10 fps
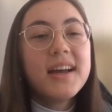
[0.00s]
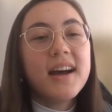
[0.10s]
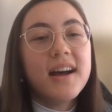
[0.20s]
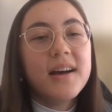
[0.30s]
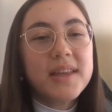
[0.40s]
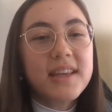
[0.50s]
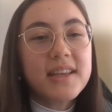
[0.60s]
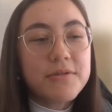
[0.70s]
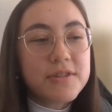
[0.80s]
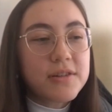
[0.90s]
Um, I think
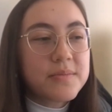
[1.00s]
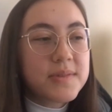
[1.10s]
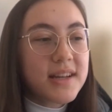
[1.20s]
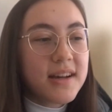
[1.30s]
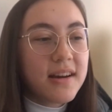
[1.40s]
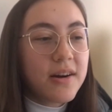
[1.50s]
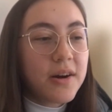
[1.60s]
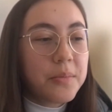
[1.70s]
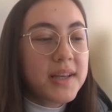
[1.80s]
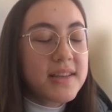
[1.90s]
YouTube's our, our
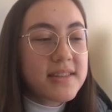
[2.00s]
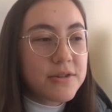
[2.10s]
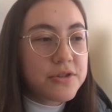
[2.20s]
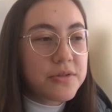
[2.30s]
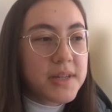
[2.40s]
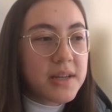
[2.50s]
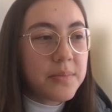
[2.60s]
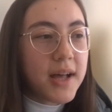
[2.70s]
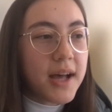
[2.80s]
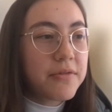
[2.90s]
biggest social media
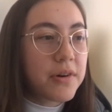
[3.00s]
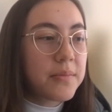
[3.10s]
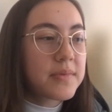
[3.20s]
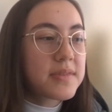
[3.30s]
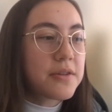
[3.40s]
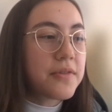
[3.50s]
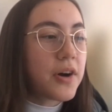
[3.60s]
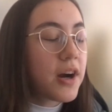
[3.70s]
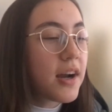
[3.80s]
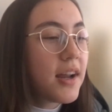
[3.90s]
platform so
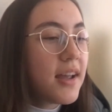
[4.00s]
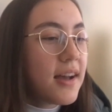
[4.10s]
far.